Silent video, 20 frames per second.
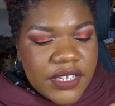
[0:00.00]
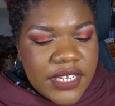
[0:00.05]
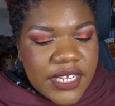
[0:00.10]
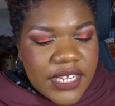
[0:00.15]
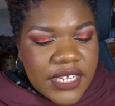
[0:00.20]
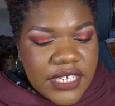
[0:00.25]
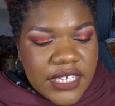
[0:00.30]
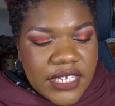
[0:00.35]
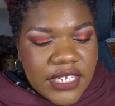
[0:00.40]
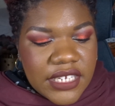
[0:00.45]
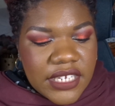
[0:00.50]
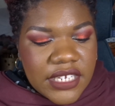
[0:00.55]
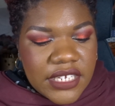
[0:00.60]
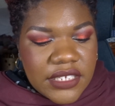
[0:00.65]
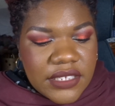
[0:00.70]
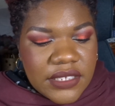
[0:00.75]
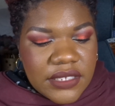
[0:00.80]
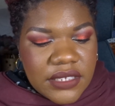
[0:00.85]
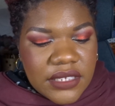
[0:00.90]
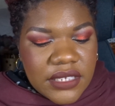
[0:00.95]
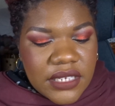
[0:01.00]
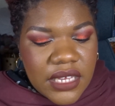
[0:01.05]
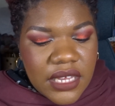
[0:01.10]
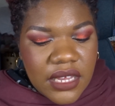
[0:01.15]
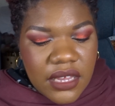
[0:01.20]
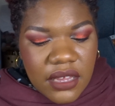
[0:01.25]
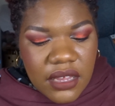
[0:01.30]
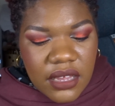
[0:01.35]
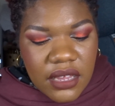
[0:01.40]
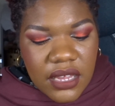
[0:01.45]
like it's
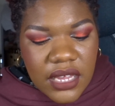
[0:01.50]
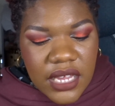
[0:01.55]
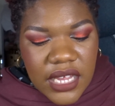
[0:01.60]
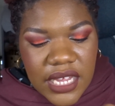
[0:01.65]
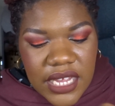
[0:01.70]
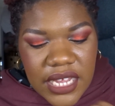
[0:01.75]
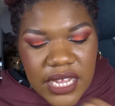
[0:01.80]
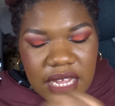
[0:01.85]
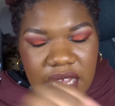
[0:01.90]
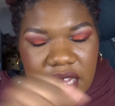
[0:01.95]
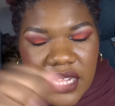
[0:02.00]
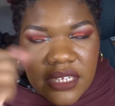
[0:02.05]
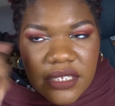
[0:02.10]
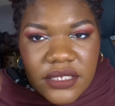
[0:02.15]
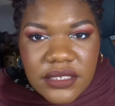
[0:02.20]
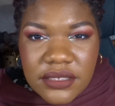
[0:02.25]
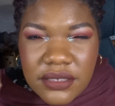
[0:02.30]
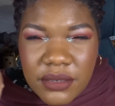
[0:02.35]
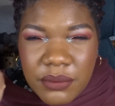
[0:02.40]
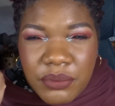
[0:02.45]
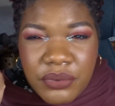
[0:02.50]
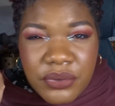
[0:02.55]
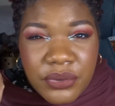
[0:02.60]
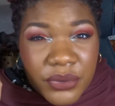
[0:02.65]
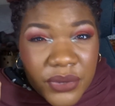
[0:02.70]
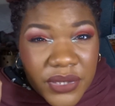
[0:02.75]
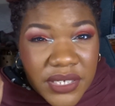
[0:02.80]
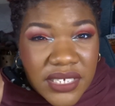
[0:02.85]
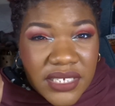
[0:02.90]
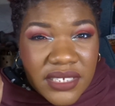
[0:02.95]
a
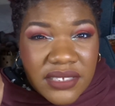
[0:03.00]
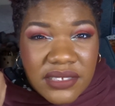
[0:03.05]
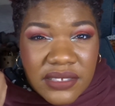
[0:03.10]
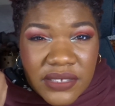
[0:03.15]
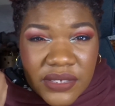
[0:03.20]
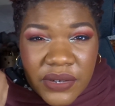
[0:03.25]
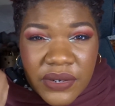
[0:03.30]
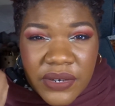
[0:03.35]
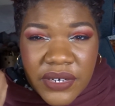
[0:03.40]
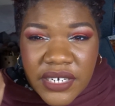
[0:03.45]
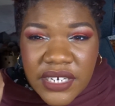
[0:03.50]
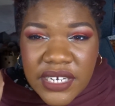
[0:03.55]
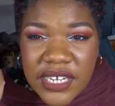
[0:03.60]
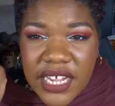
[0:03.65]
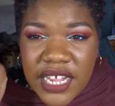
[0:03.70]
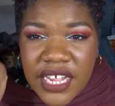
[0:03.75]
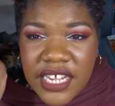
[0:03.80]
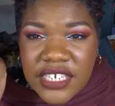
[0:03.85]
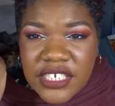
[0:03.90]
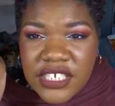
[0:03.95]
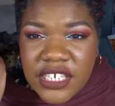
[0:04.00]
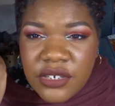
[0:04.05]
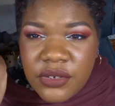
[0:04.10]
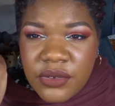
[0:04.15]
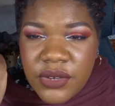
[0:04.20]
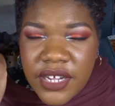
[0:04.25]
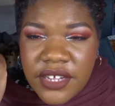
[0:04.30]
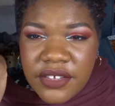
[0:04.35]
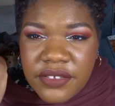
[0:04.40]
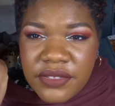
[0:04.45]
pretty dark
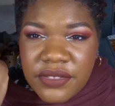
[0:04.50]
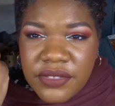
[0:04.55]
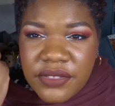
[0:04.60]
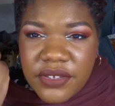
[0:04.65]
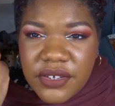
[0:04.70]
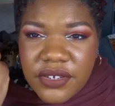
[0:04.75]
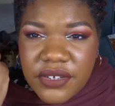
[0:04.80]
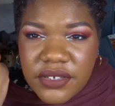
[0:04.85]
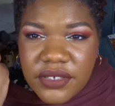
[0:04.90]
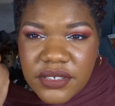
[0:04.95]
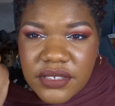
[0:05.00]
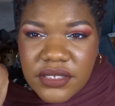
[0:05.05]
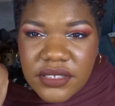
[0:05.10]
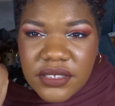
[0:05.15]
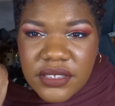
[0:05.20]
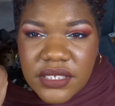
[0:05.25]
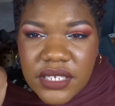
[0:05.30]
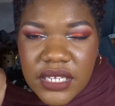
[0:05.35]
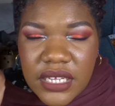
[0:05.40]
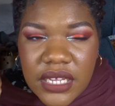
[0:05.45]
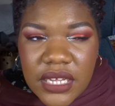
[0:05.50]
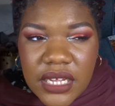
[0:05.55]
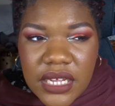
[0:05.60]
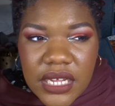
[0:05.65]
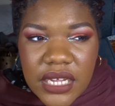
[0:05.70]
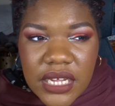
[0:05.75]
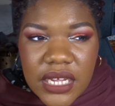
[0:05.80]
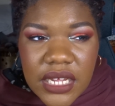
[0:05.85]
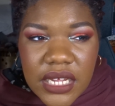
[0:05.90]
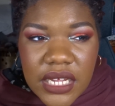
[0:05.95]
eyeshadow. I thought
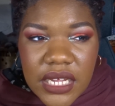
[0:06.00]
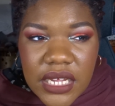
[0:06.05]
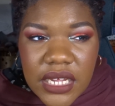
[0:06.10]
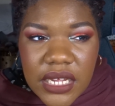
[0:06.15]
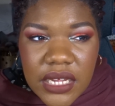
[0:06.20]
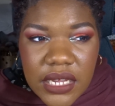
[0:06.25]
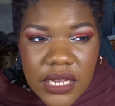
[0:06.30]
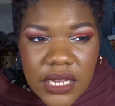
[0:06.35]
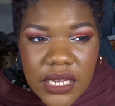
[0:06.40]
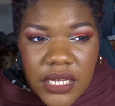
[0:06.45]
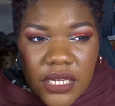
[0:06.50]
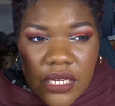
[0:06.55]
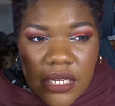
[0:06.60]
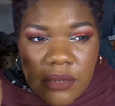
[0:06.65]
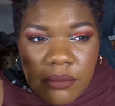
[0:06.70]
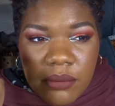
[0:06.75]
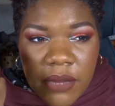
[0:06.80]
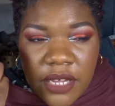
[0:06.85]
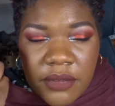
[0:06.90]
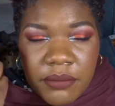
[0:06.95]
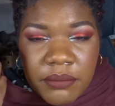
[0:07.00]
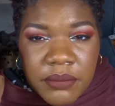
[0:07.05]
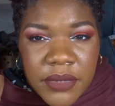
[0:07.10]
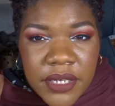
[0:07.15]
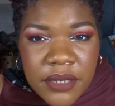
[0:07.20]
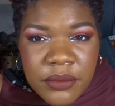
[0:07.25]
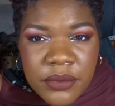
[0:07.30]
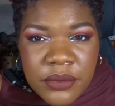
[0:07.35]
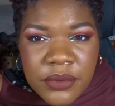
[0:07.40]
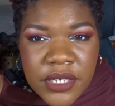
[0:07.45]
in my
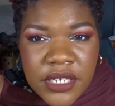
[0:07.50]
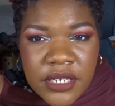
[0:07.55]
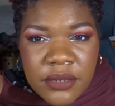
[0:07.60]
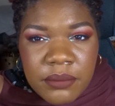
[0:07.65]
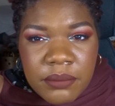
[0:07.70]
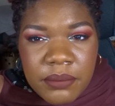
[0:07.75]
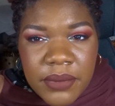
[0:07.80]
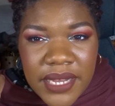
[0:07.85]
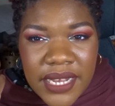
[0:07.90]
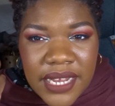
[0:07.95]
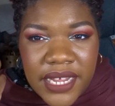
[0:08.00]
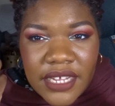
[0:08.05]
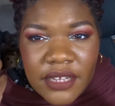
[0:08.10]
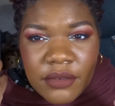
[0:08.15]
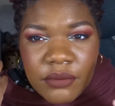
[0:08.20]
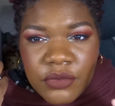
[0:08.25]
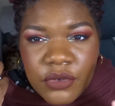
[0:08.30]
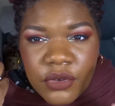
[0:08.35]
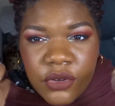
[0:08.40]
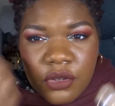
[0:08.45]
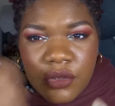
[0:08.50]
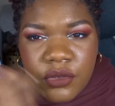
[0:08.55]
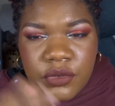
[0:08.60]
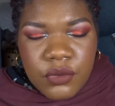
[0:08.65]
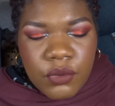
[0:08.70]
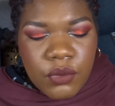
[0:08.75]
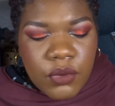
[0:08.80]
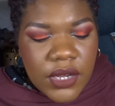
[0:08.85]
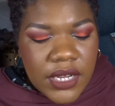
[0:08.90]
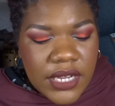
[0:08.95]
memory Bella Emerald
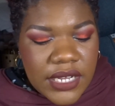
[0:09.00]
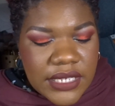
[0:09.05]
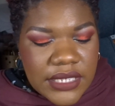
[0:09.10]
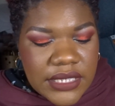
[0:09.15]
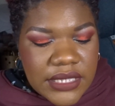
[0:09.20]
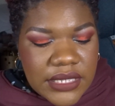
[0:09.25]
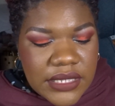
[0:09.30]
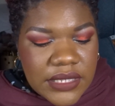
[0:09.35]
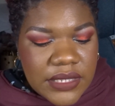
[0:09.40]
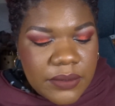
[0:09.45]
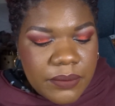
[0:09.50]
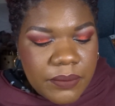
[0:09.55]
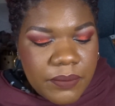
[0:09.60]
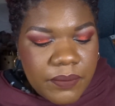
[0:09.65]
was